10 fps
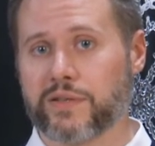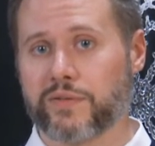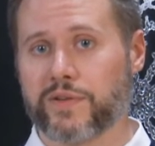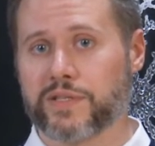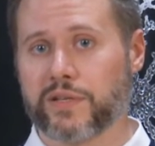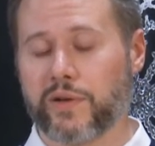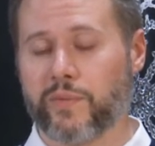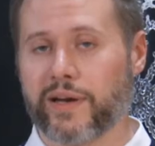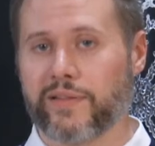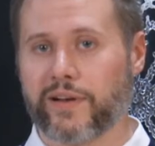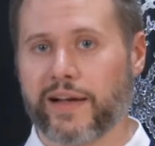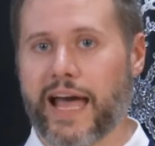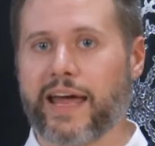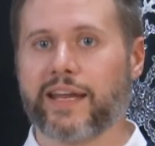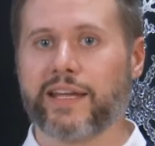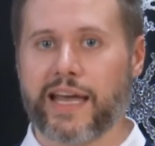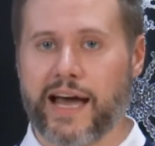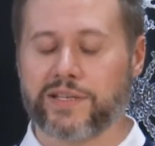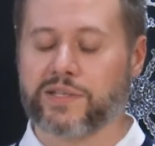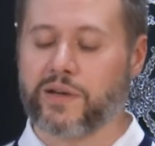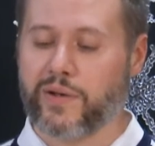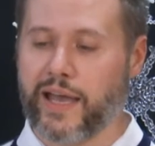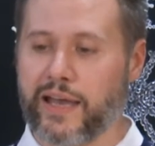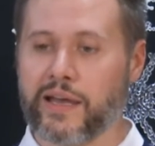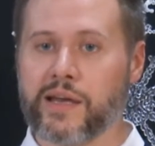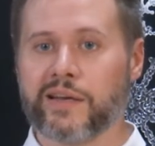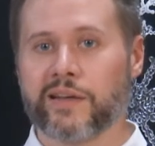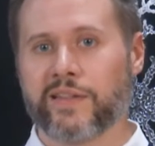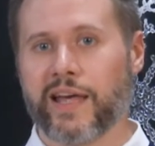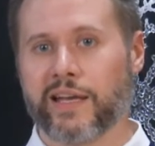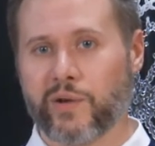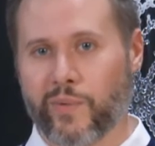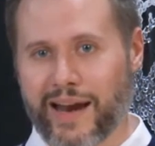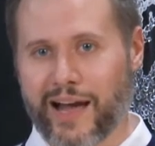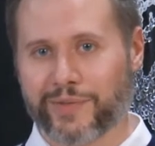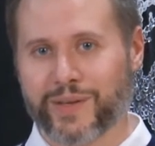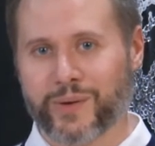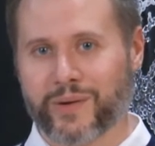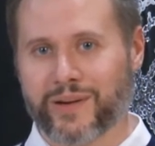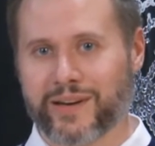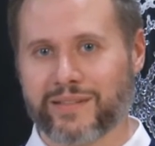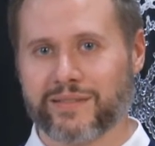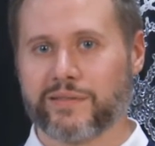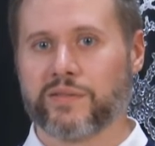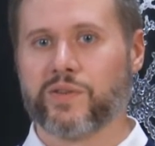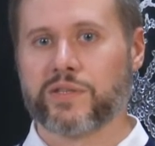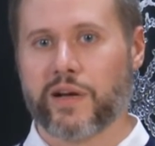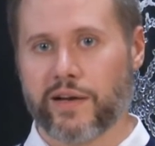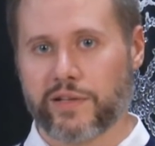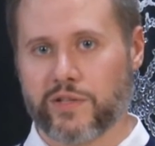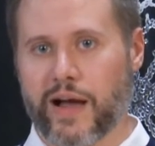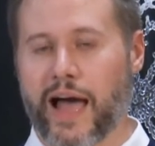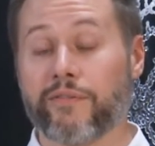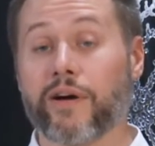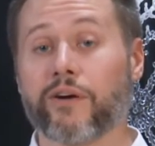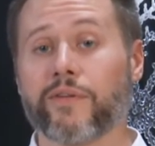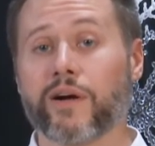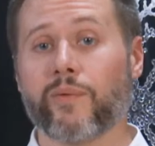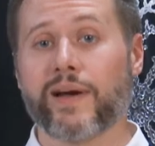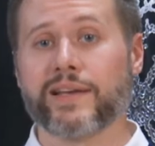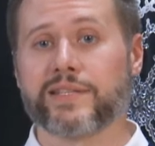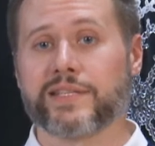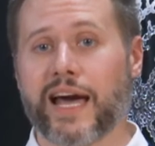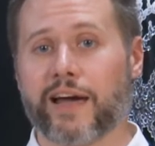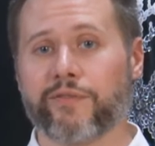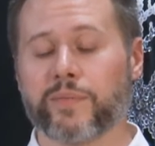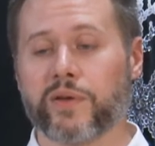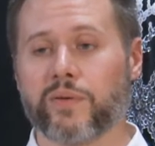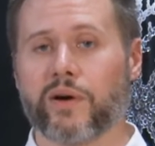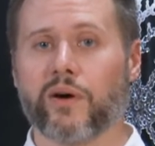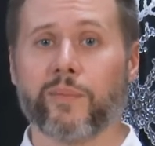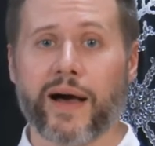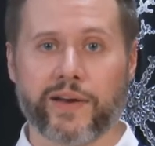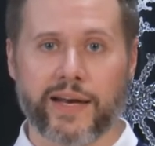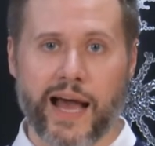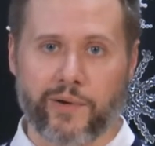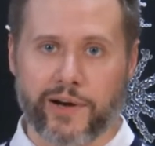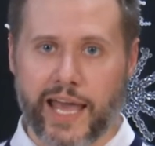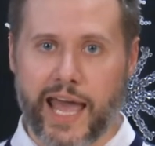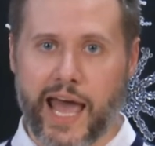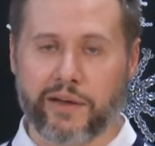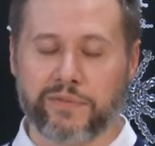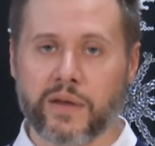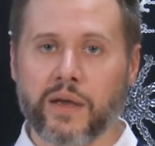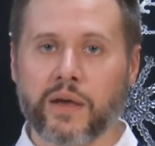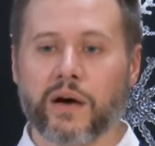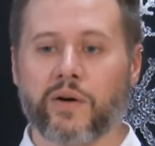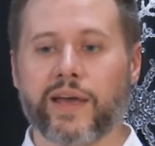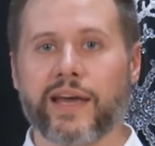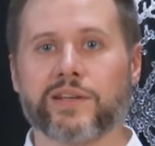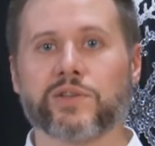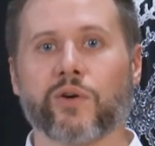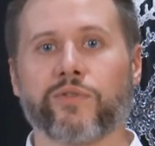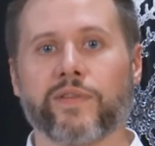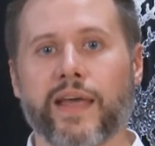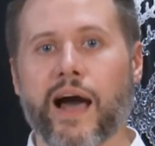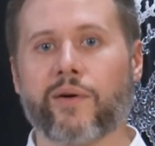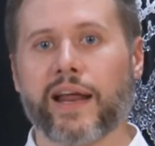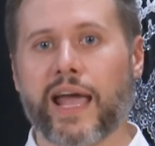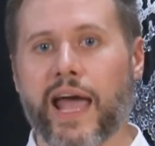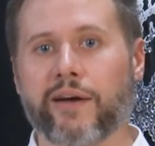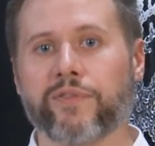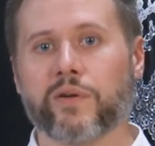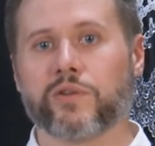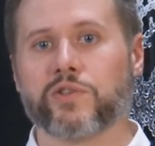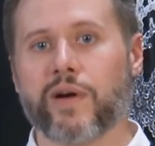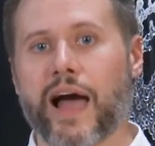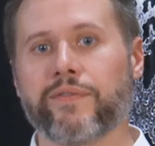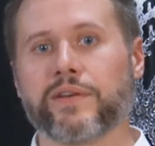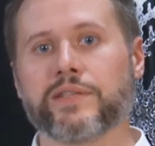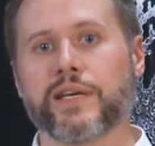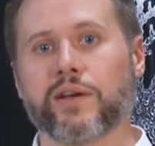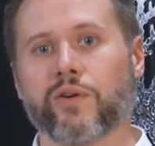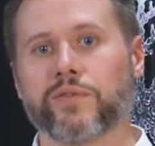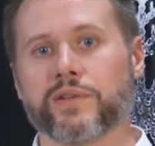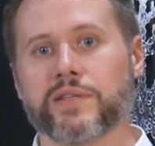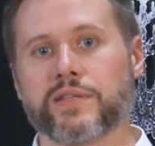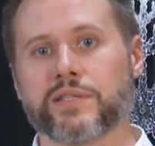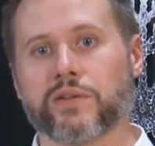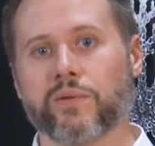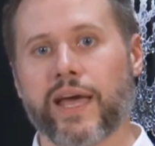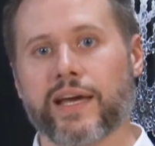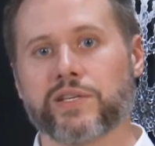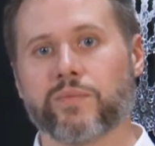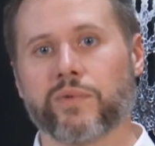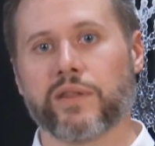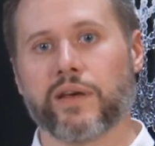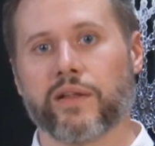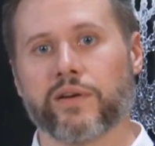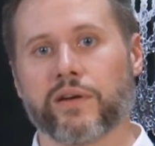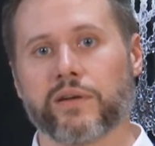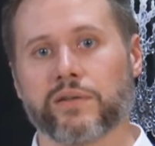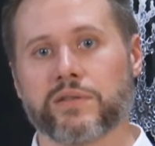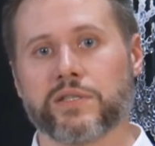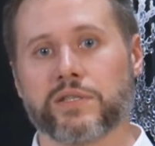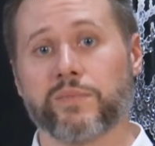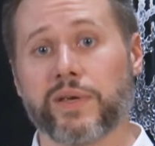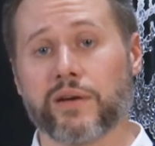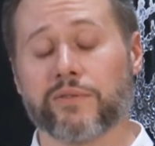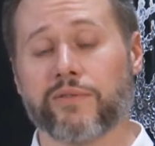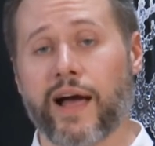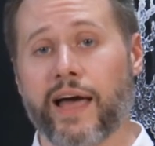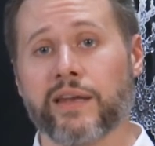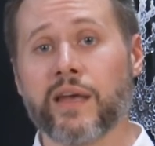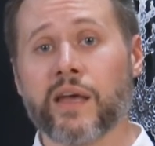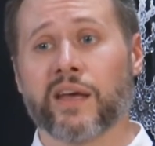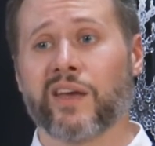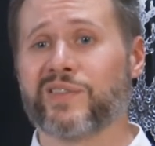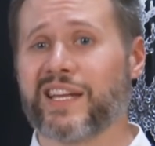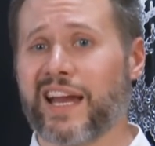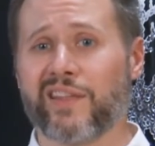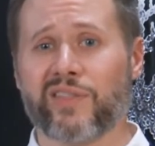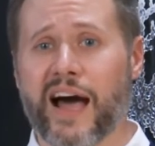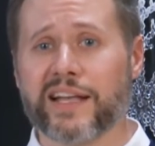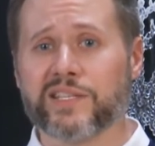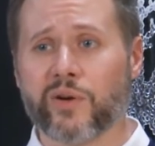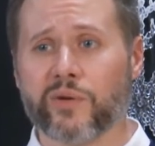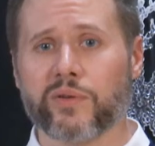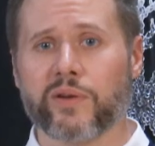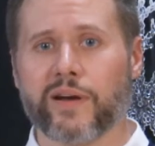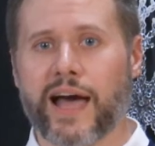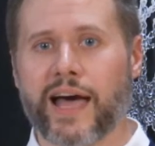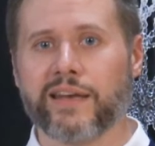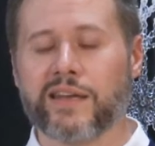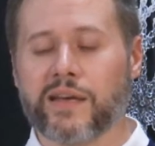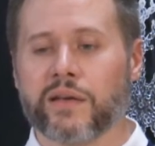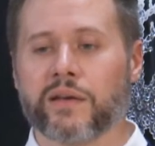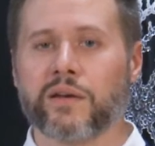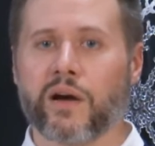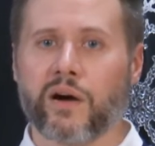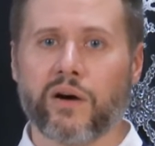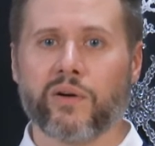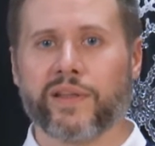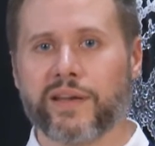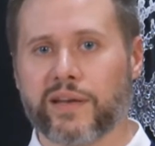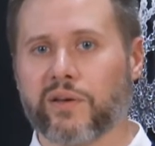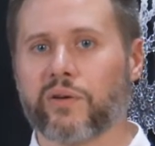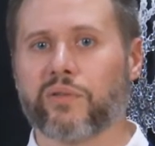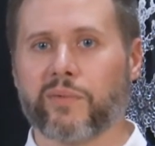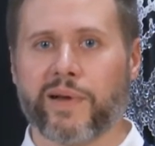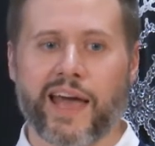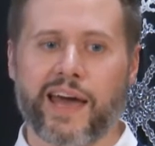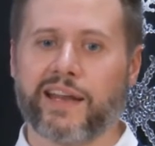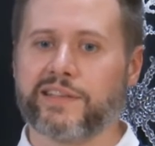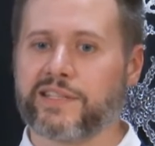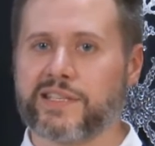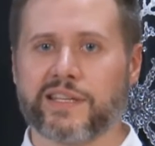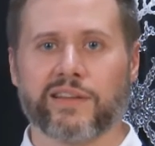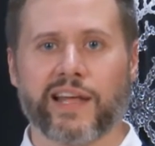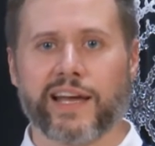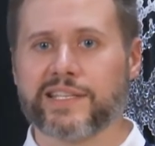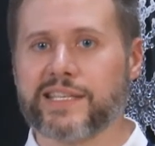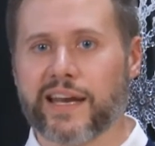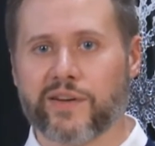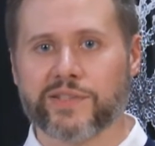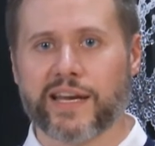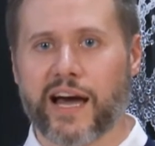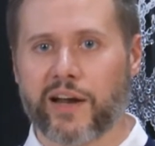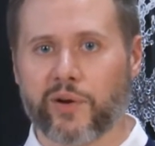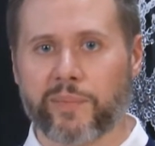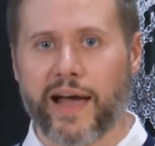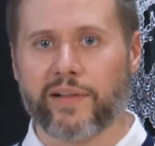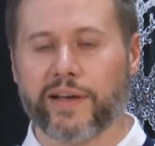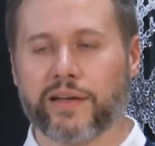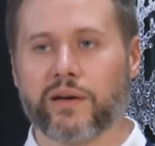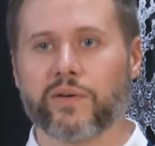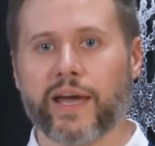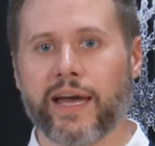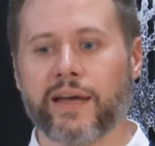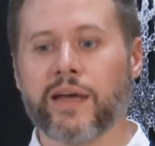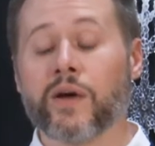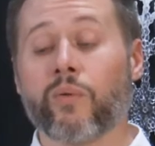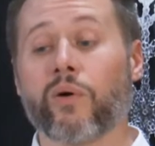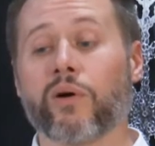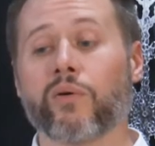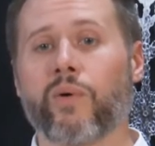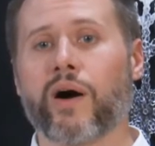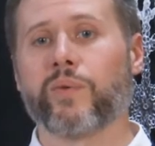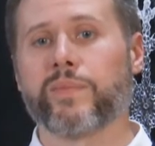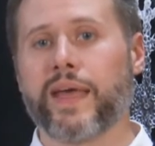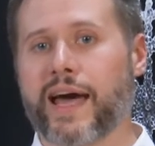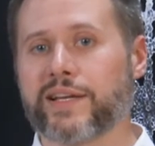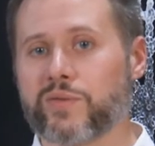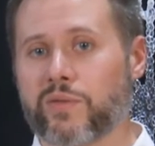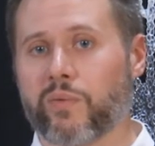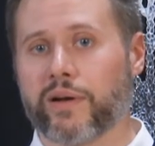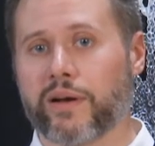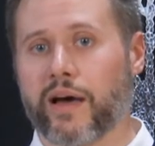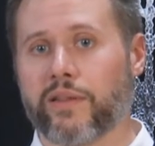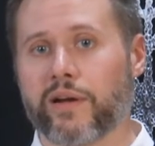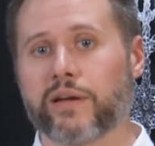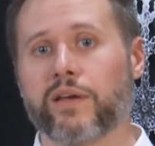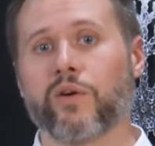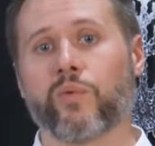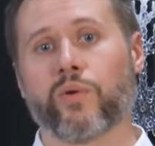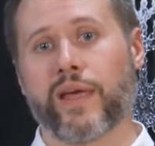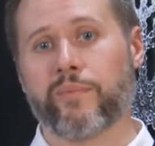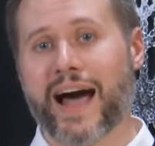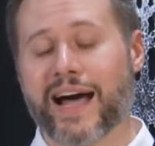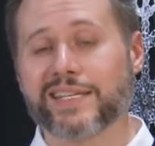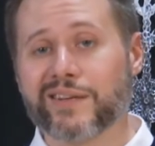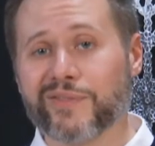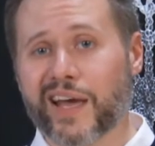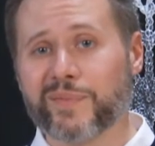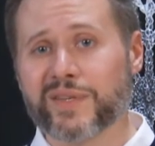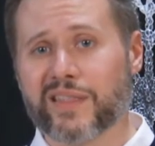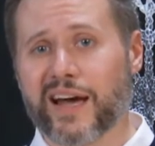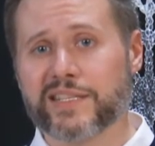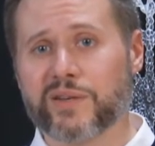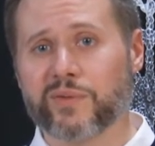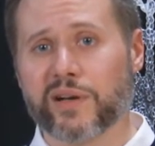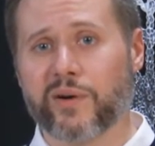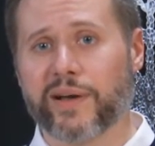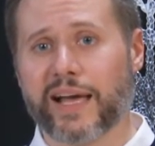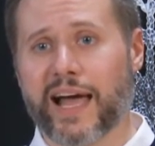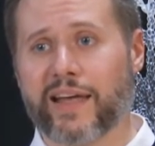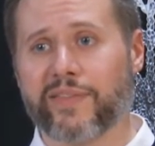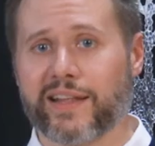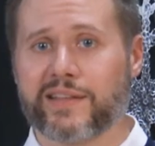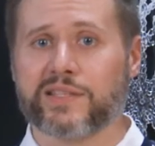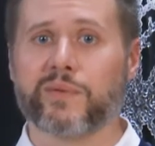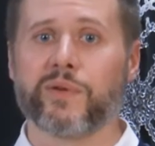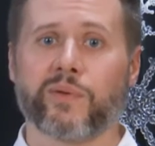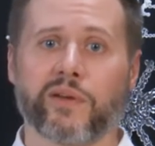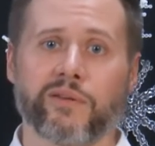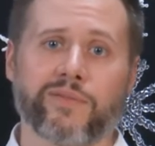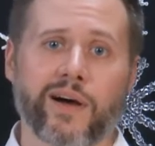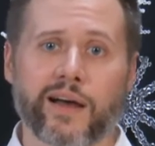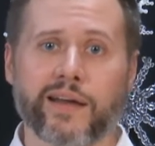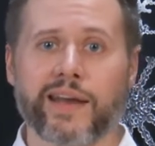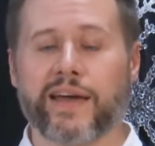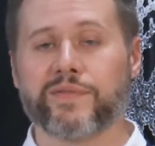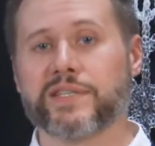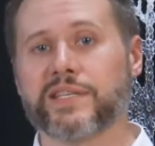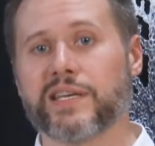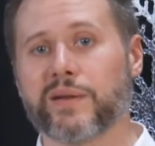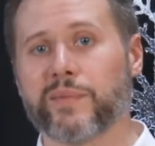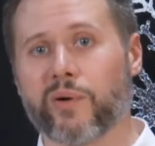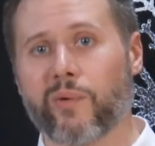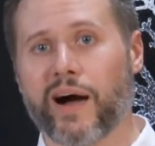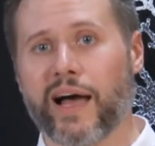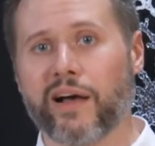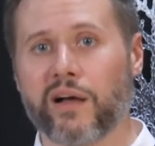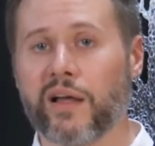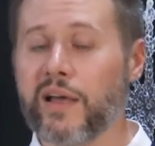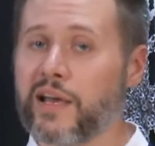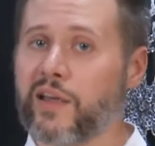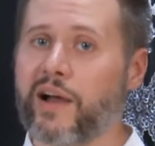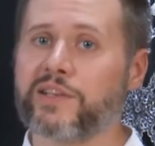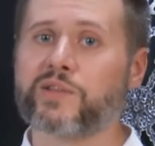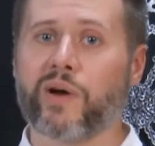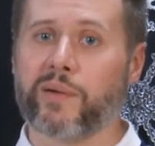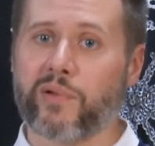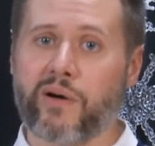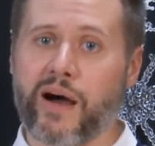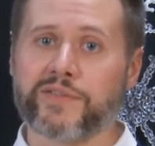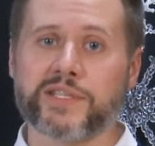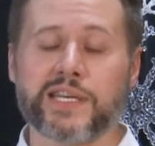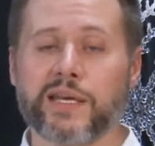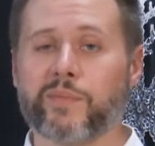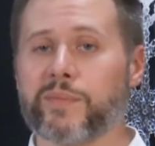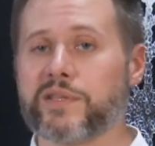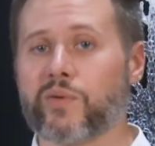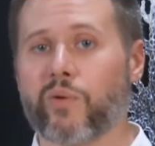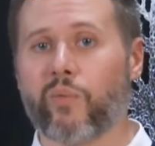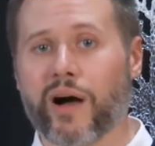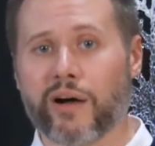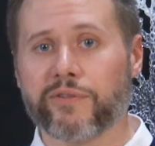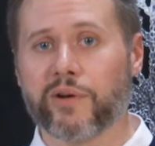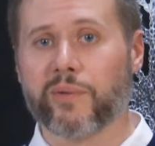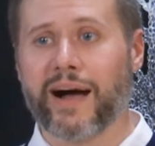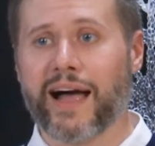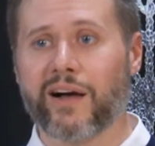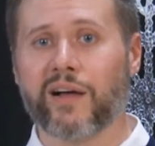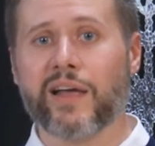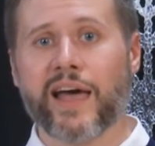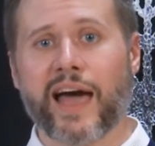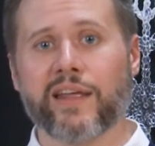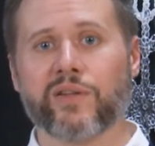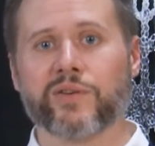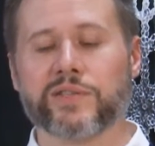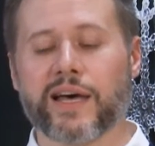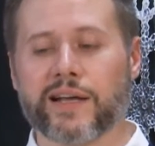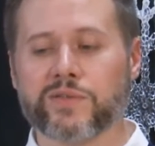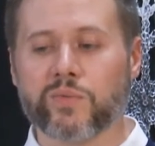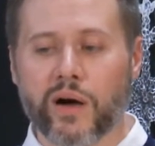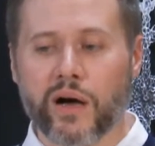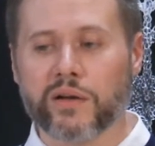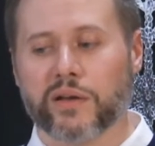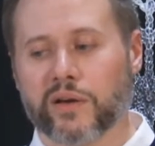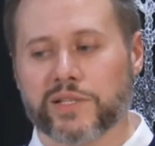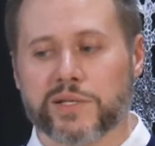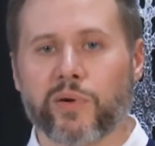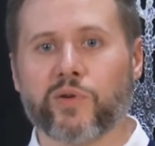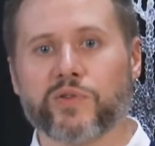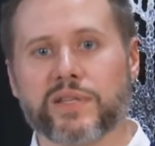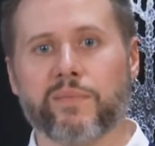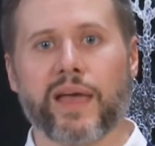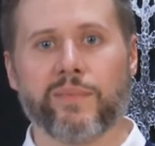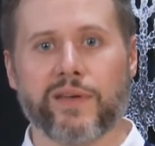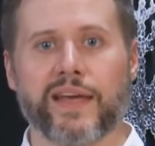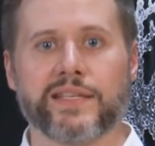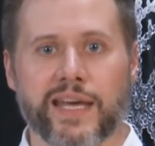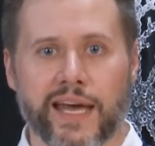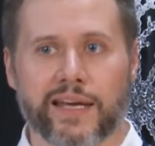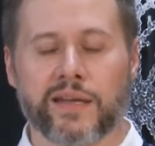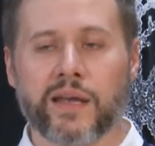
So you physically went in there and got it. Yes, okay. Then you went out the door, you started to drive. How far away is this guy from you? Oh, about an hour and a half. Okay, so for the hour and a half that you're driving to get over to this location with the other, to meet your friend, did any thoughts go through your head? No, they didn't go through my head. I just didn't, like I said, I was on autopilot. Okay, well, why don't we be honest with one another? Were they positive types of thoughts that were going on? Like, this could be really fun. I haven't seen him in a while. I just want to blow off steam. I've been doing well for a while. Any of those thoughts? Well, I suppose that maybe they did.